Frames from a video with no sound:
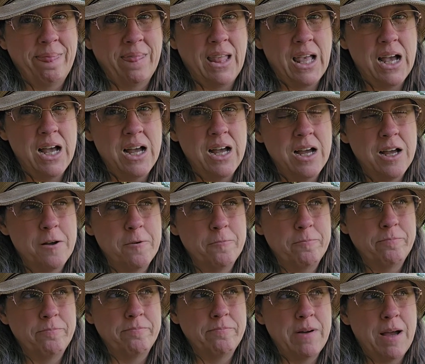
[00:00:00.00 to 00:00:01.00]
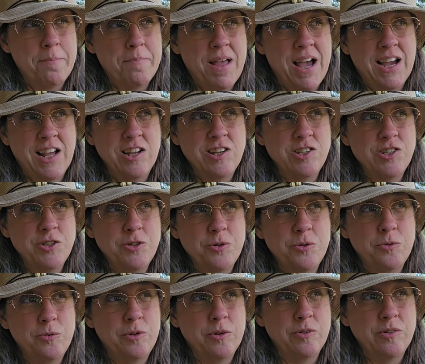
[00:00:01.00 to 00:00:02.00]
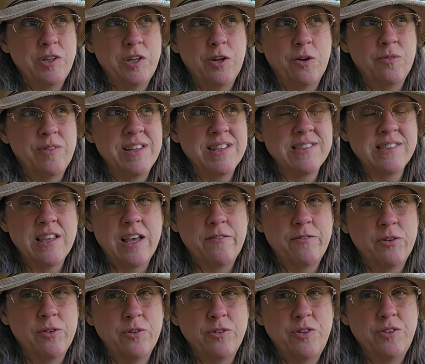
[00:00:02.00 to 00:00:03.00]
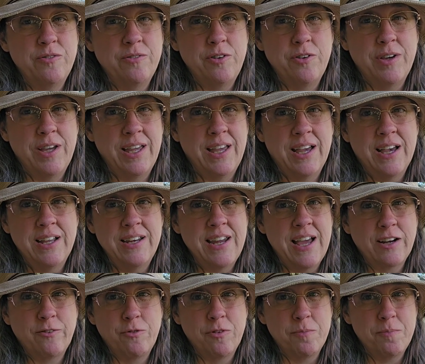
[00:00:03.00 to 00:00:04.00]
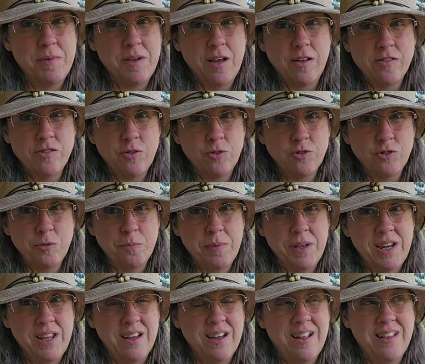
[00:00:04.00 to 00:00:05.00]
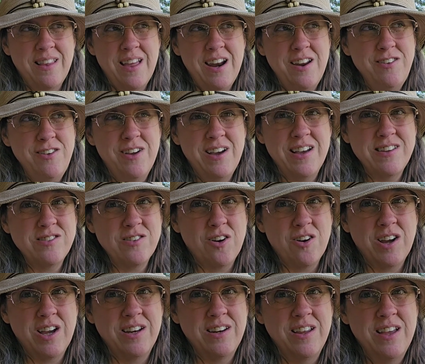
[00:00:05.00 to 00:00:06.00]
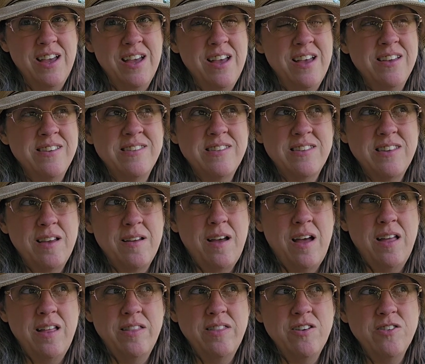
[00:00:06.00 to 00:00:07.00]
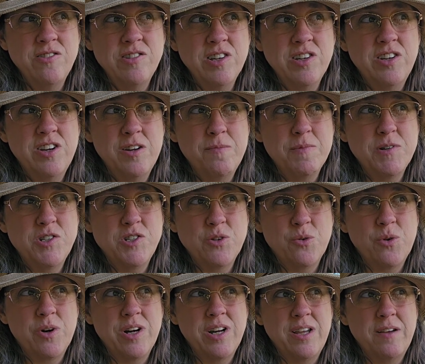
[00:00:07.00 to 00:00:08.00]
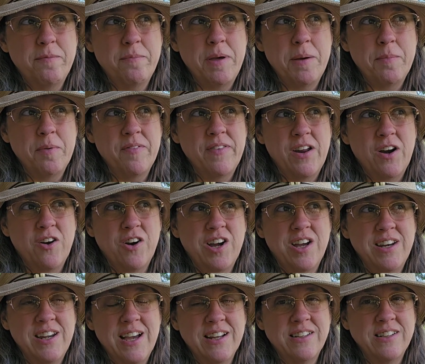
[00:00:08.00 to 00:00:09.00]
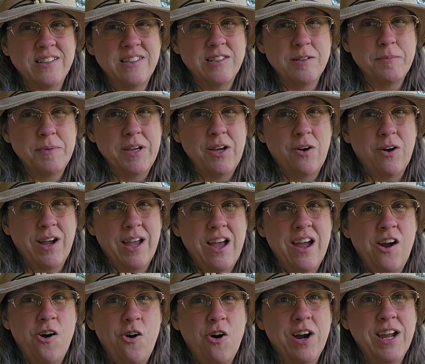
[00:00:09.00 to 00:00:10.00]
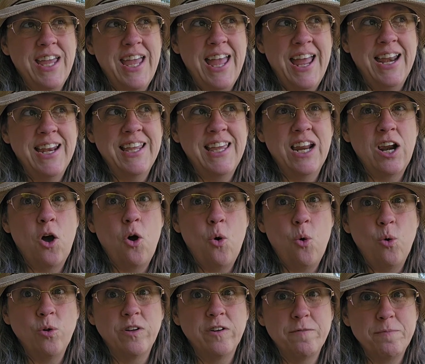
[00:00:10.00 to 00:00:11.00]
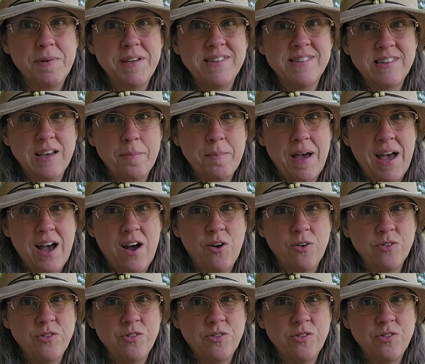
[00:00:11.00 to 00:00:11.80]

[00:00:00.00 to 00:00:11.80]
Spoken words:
I'm not going to do this level. You can connect with me on social media. A lot of you guys are there's a good majority of people that are connected to me or can get a hold of me somehow.